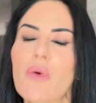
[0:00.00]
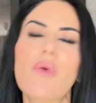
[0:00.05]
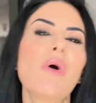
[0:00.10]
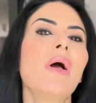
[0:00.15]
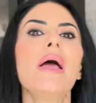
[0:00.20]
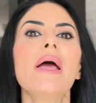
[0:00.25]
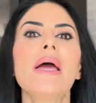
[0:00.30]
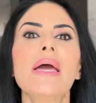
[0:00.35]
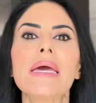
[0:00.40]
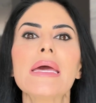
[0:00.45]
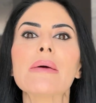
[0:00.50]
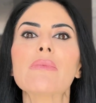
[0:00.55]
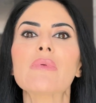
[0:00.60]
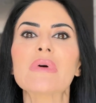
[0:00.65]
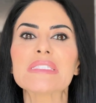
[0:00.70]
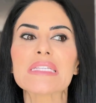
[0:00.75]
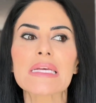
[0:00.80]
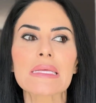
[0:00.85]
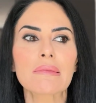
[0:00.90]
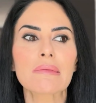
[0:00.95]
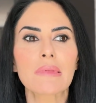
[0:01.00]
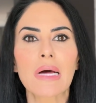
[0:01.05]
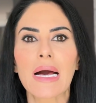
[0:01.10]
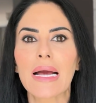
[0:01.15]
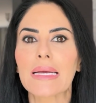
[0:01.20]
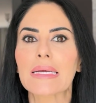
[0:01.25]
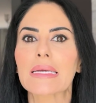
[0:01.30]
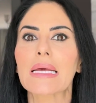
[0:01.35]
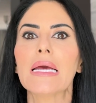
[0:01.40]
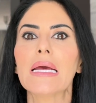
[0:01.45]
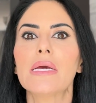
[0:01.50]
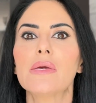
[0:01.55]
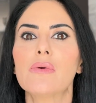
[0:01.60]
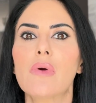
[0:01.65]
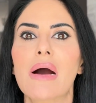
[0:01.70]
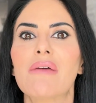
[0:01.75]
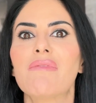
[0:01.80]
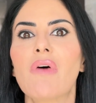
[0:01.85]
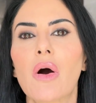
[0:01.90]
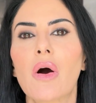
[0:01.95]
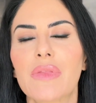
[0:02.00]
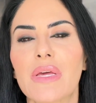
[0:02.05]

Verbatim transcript: So it wasn't like you have